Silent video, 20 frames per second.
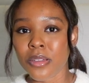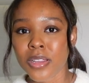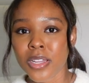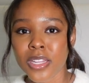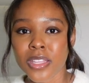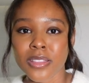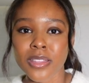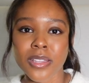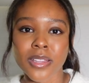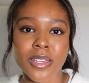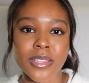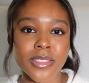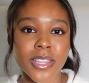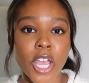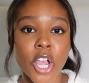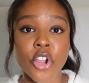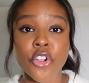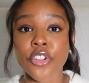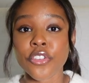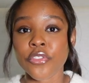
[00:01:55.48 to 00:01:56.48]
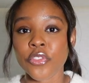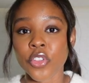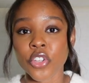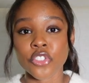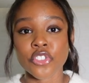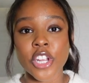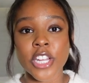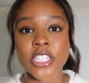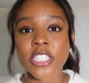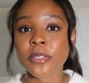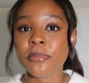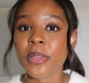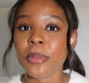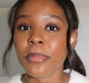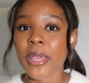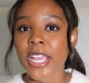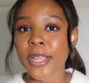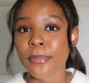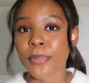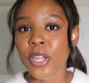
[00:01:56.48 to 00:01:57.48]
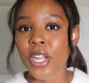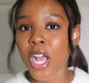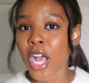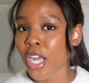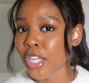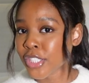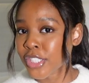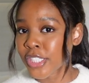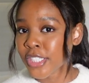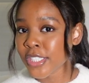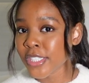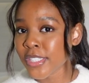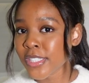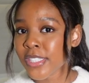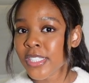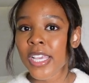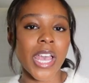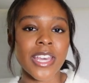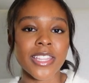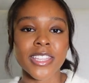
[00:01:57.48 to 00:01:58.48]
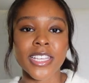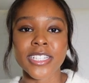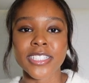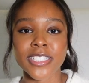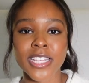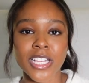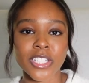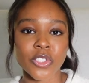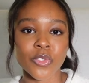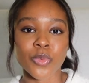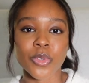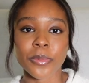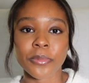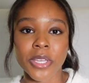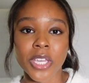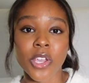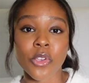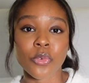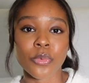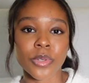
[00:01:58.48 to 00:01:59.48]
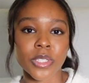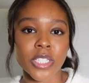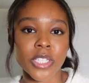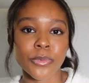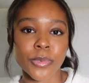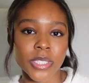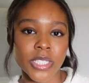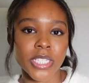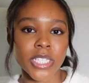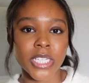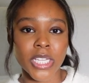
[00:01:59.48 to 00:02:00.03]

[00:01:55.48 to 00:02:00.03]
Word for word: or anything like that, or if you're trying to be paper conscious, I think Zazzle would be a really, really